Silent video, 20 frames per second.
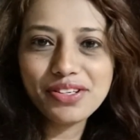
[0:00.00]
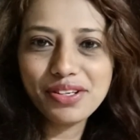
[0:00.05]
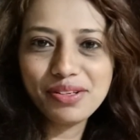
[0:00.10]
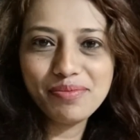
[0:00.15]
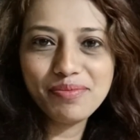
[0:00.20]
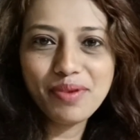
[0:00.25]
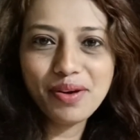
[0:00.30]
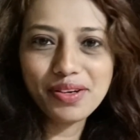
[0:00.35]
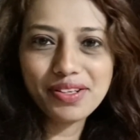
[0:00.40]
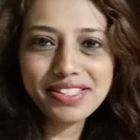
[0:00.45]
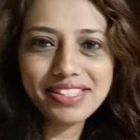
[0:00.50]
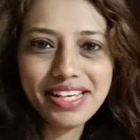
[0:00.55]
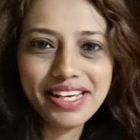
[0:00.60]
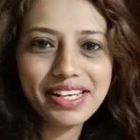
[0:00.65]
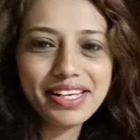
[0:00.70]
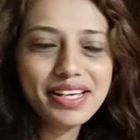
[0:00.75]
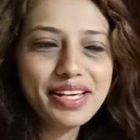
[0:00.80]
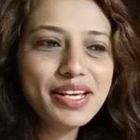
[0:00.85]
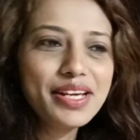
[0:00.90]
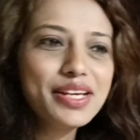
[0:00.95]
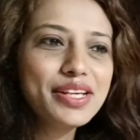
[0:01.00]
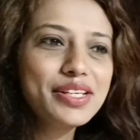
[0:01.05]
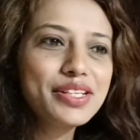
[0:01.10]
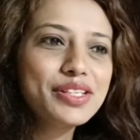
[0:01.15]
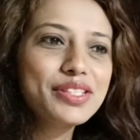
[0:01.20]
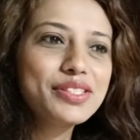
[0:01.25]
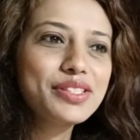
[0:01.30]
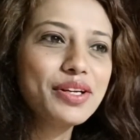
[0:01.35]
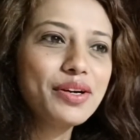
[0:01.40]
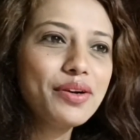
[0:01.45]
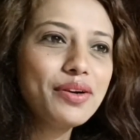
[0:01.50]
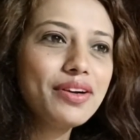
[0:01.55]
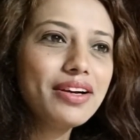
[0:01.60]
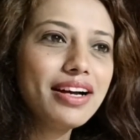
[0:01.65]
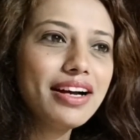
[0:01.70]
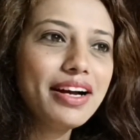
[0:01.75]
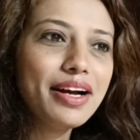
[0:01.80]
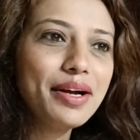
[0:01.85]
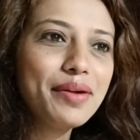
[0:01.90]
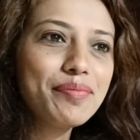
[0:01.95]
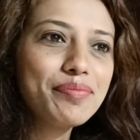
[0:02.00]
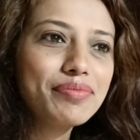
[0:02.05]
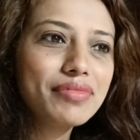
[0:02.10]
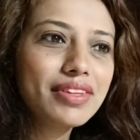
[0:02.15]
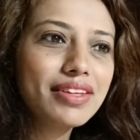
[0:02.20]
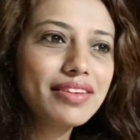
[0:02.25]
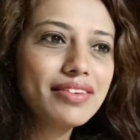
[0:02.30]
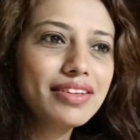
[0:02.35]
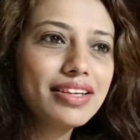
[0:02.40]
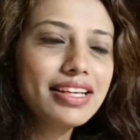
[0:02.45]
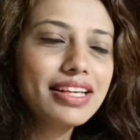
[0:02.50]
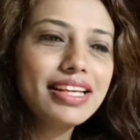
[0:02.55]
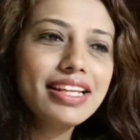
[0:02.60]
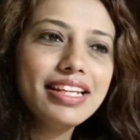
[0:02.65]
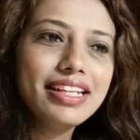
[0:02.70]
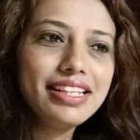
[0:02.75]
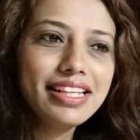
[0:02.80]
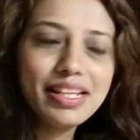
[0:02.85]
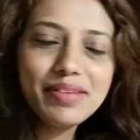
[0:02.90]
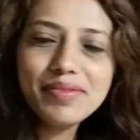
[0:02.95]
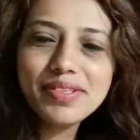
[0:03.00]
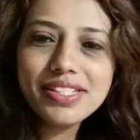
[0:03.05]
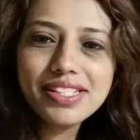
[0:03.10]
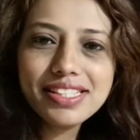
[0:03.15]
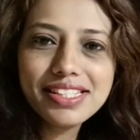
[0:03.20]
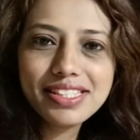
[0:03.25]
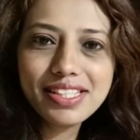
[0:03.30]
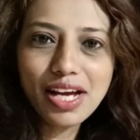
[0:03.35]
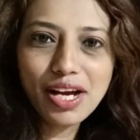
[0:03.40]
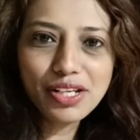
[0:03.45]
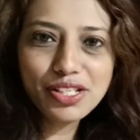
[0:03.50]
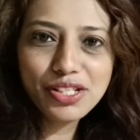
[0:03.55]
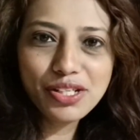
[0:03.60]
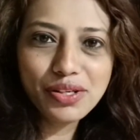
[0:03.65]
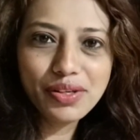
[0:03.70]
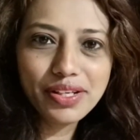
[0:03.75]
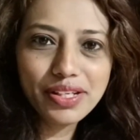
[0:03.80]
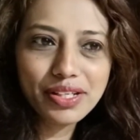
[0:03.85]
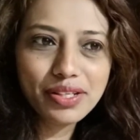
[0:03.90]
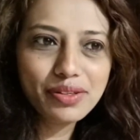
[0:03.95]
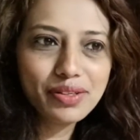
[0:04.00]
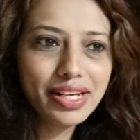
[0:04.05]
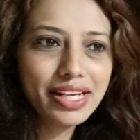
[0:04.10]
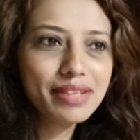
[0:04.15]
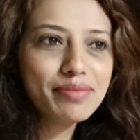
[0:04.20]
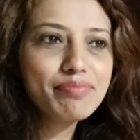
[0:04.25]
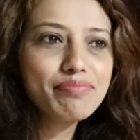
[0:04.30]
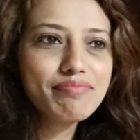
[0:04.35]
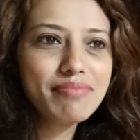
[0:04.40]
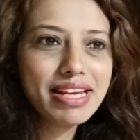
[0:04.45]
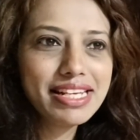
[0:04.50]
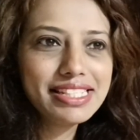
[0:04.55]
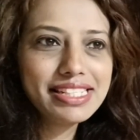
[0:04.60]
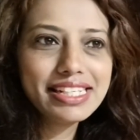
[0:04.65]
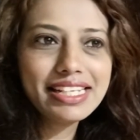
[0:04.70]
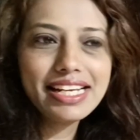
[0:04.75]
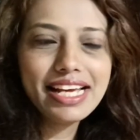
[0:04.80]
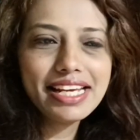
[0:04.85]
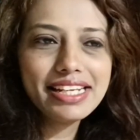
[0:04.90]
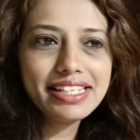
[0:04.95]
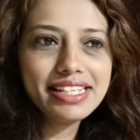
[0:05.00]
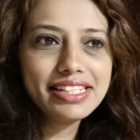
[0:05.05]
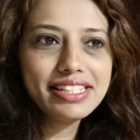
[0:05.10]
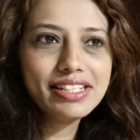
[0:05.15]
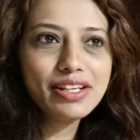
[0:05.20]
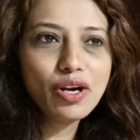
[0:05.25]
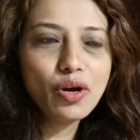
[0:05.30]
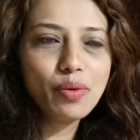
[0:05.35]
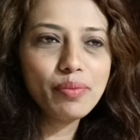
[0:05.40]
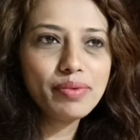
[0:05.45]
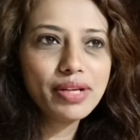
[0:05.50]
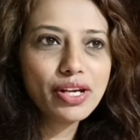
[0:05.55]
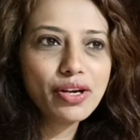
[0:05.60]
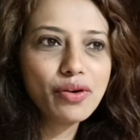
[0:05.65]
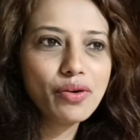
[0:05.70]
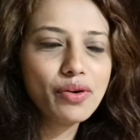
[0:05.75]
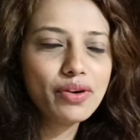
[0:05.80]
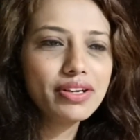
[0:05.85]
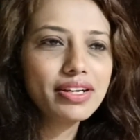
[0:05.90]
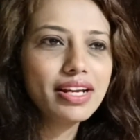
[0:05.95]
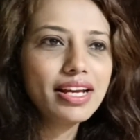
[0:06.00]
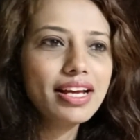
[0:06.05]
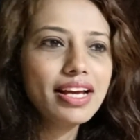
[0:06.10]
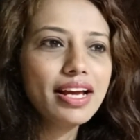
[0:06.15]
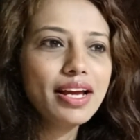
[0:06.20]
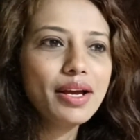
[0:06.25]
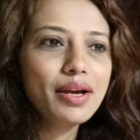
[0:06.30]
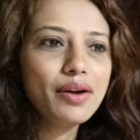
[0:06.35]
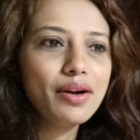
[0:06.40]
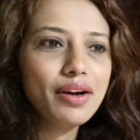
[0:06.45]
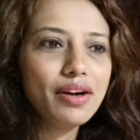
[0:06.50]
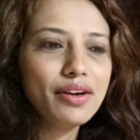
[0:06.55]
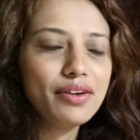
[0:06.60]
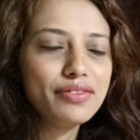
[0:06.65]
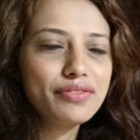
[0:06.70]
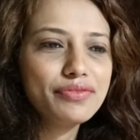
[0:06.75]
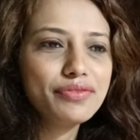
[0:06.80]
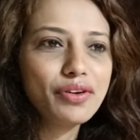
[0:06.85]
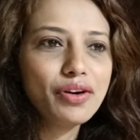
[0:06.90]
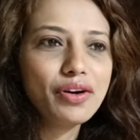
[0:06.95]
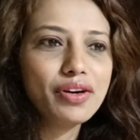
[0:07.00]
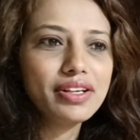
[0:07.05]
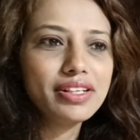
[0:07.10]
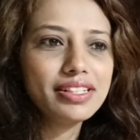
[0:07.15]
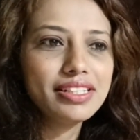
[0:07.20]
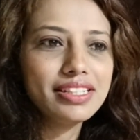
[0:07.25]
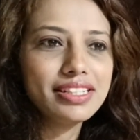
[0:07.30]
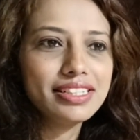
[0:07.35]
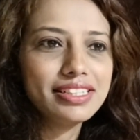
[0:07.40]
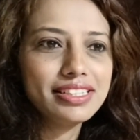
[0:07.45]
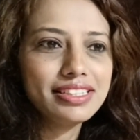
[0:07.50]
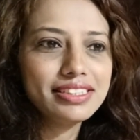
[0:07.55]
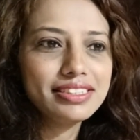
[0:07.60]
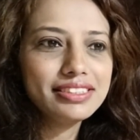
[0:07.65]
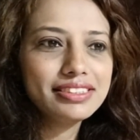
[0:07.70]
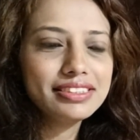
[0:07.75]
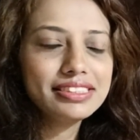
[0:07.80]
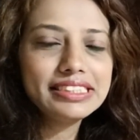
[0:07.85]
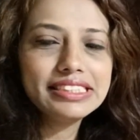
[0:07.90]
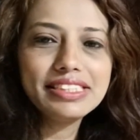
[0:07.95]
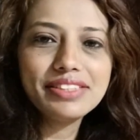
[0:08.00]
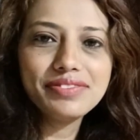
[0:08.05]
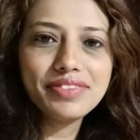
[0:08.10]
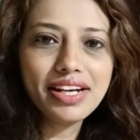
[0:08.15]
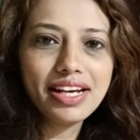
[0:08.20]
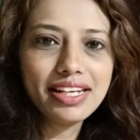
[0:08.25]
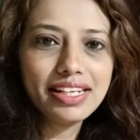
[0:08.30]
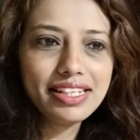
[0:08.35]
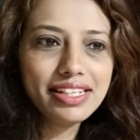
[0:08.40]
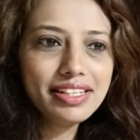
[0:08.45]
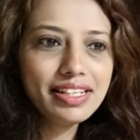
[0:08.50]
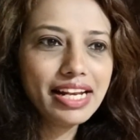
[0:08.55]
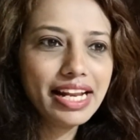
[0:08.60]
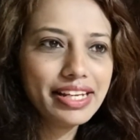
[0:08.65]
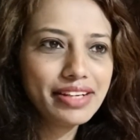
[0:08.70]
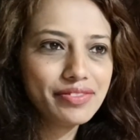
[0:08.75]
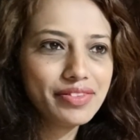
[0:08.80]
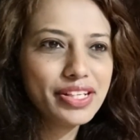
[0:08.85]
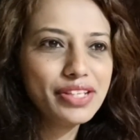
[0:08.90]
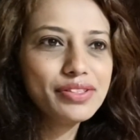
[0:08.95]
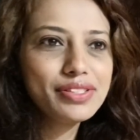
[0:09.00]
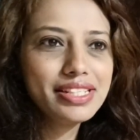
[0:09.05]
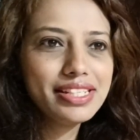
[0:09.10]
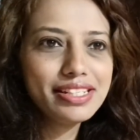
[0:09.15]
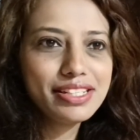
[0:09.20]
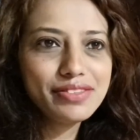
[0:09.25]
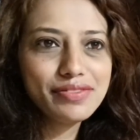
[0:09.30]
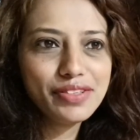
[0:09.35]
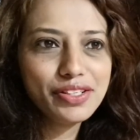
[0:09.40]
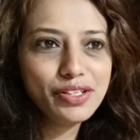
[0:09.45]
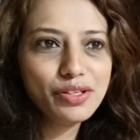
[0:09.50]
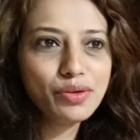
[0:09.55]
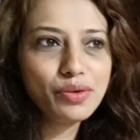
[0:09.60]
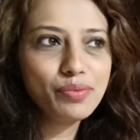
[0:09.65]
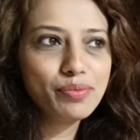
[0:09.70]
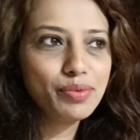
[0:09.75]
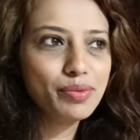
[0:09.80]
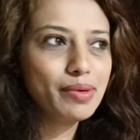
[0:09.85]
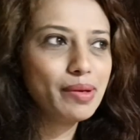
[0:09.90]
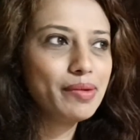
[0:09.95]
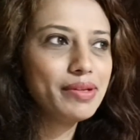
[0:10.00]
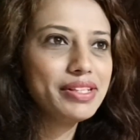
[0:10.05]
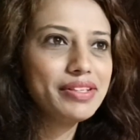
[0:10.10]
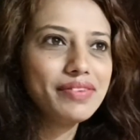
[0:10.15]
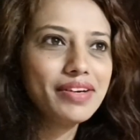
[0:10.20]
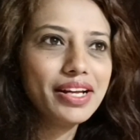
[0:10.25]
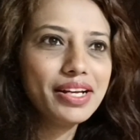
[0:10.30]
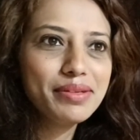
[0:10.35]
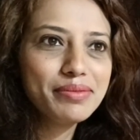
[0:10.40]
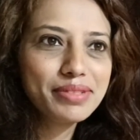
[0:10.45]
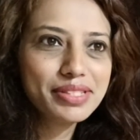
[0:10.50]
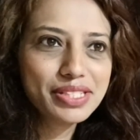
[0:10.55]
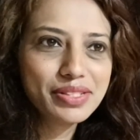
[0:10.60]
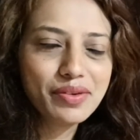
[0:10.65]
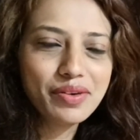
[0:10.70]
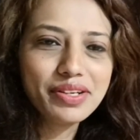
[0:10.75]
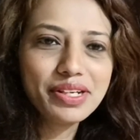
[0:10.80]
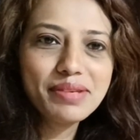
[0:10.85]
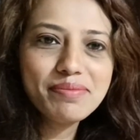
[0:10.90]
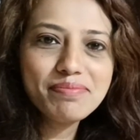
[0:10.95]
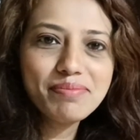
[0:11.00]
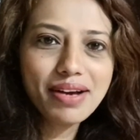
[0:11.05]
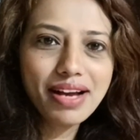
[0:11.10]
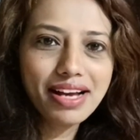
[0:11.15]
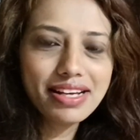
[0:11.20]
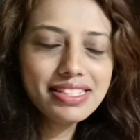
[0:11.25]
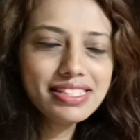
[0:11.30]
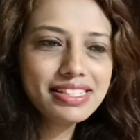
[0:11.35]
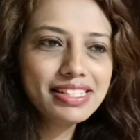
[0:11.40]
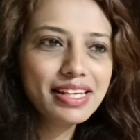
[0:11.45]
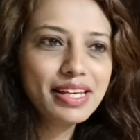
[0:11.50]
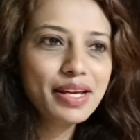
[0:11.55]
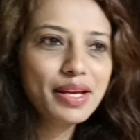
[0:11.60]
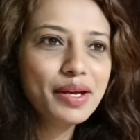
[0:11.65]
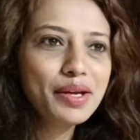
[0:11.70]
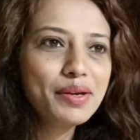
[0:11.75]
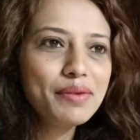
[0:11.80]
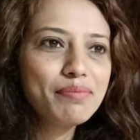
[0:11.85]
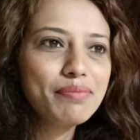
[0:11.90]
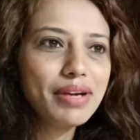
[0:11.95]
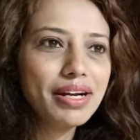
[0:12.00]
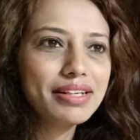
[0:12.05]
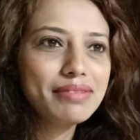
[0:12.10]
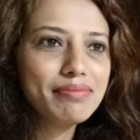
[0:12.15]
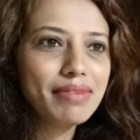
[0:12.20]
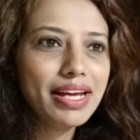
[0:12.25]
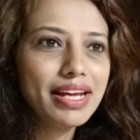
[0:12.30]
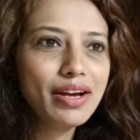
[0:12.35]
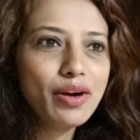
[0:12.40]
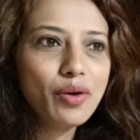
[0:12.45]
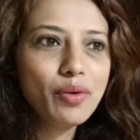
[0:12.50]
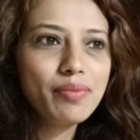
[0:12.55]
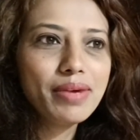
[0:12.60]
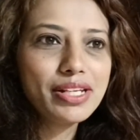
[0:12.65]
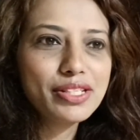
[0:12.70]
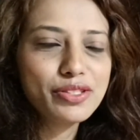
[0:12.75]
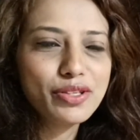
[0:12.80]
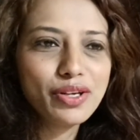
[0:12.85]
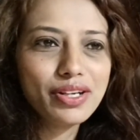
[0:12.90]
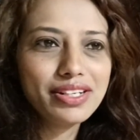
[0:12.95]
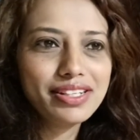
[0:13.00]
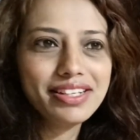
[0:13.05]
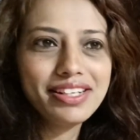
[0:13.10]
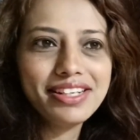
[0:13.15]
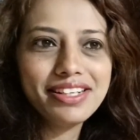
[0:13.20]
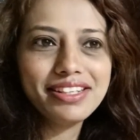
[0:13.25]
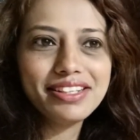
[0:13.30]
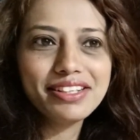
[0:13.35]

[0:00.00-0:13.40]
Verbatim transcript: after unboxing so um, let me just start showing you like basically I did the home decor uh, for uh, Diwali. Like when you see this video, probably Diwali must have already passed. But my home has not